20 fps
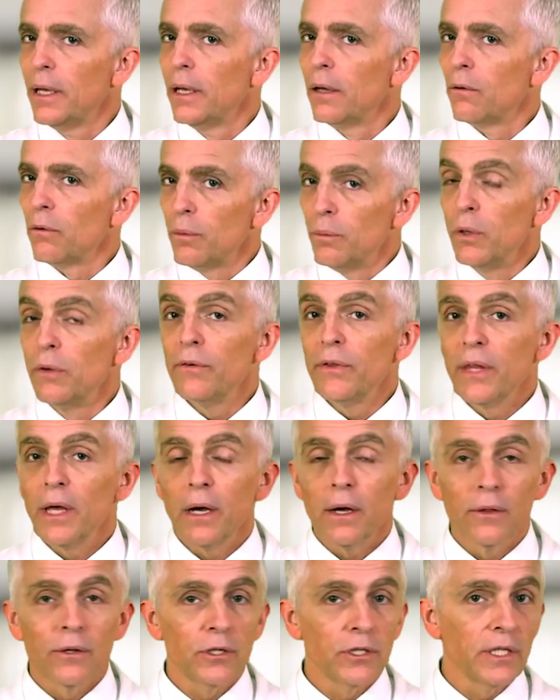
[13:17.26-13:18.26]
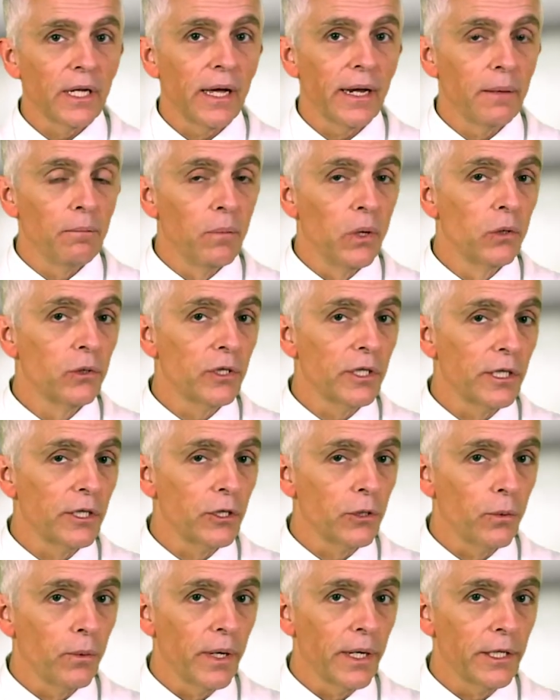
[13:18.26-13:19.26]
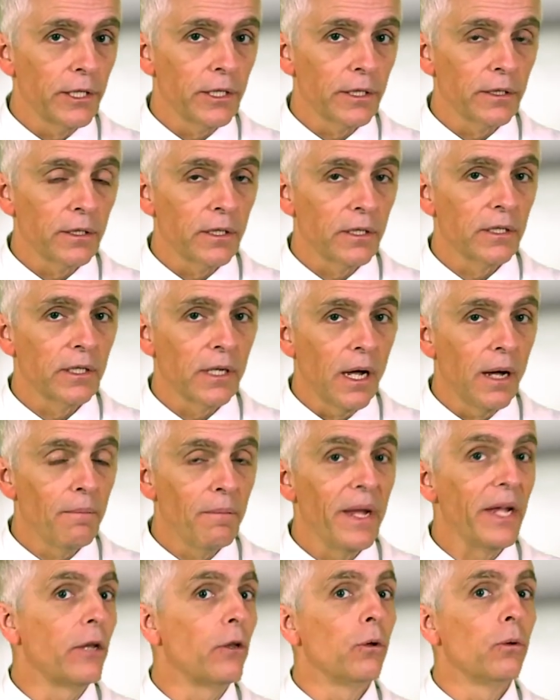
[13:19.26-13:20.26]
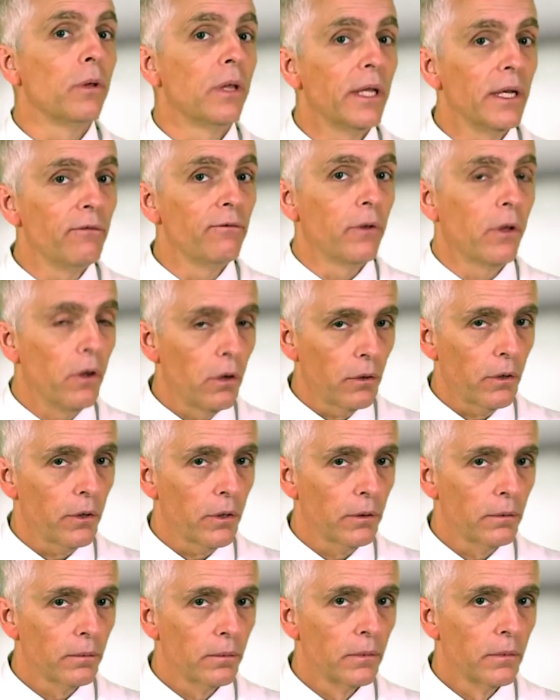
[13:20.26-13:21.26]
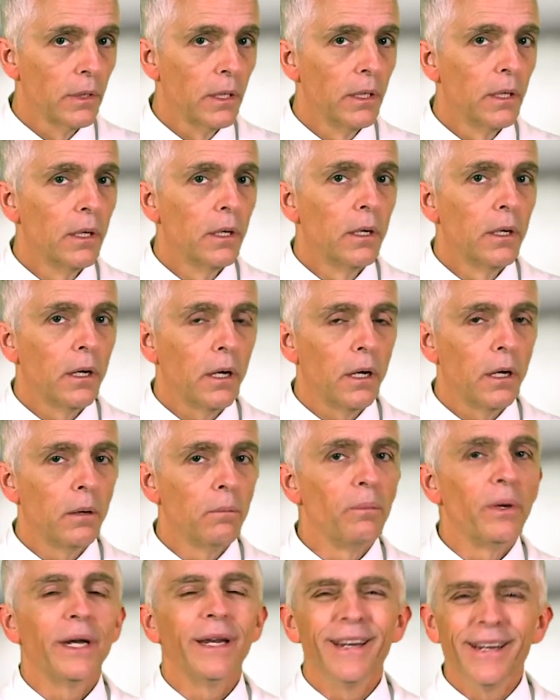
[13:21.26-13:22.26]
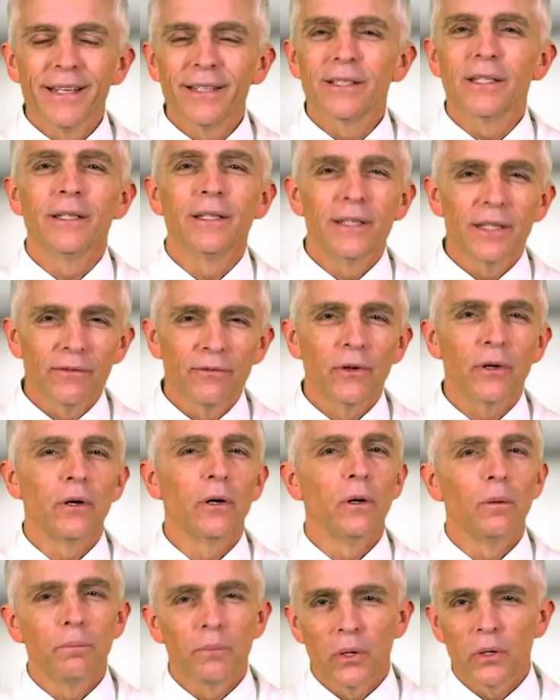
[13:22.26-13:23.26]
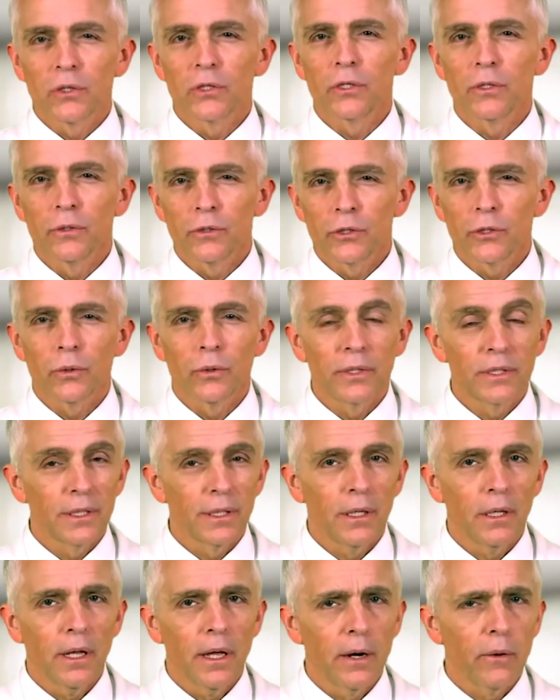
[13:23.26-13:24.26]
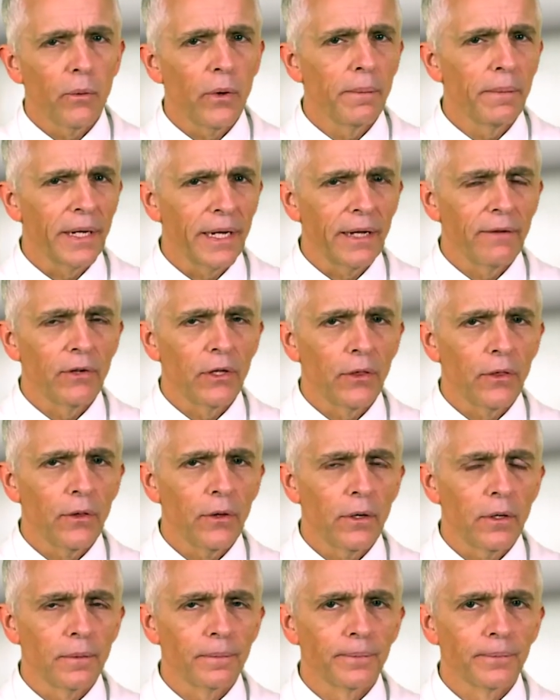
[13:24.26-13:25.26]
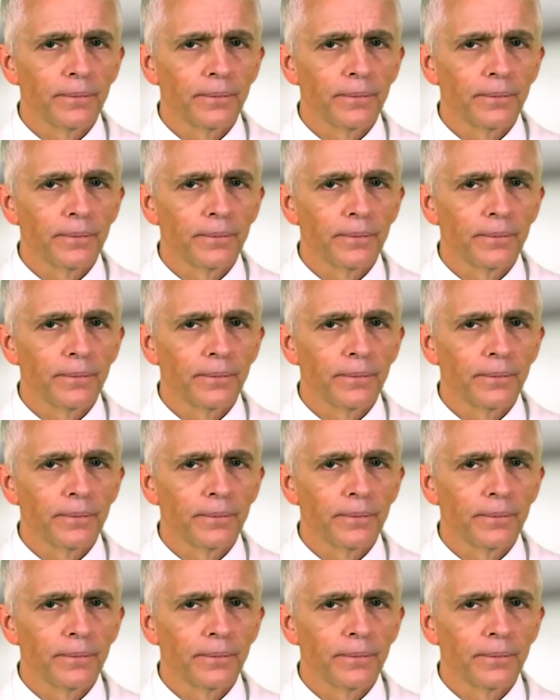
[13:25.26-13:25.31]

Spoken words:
Removing the other side in most situations does not make you live longer, but it is a difficult personal choice, and a lot of women give it thought.